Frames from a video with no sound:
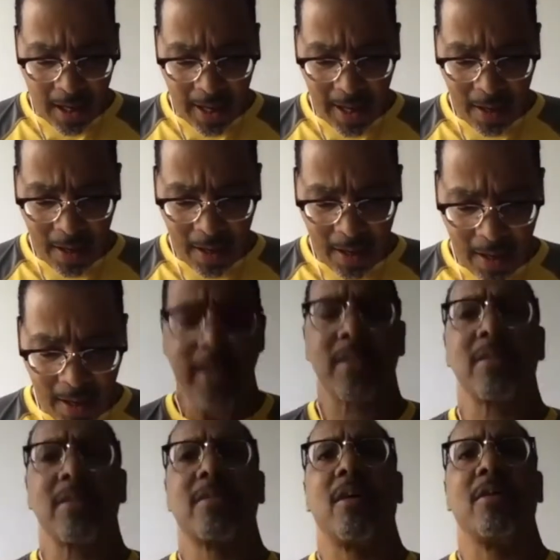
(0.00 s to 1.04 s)
I
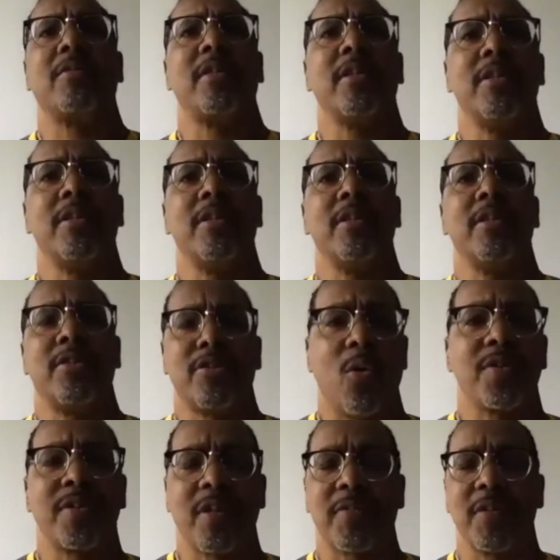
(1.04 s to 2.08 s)
watch, I've seen
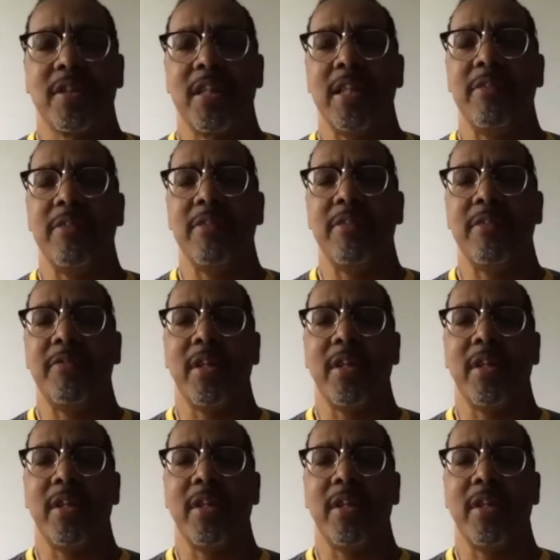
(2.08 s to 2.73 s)
shows and stuff on TV and